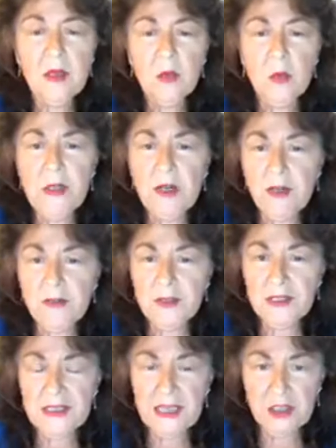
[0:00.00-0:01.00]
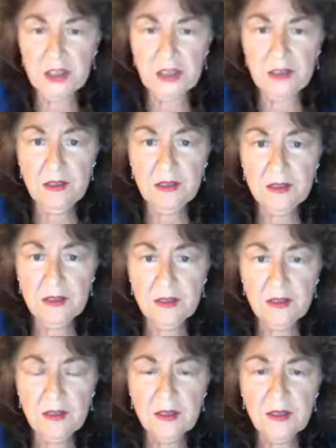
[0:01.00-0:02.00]
We offer sessions,
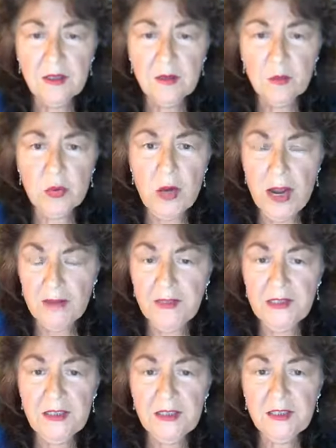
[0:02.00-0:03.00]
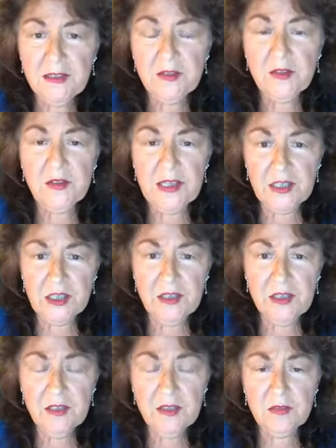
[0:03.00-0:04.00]
private
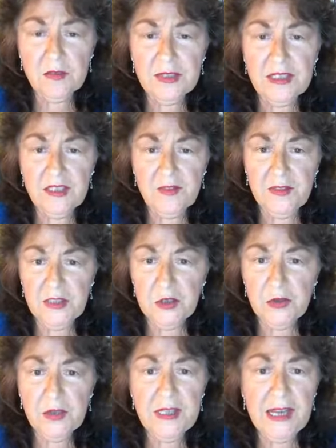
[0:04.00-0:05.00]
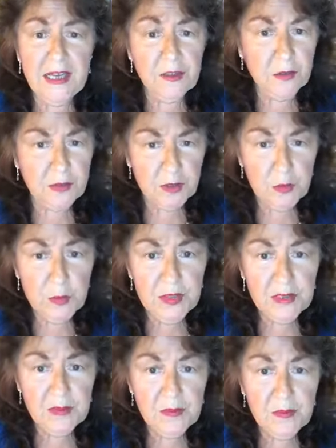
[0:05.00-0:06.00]
sessions for individuals and groups,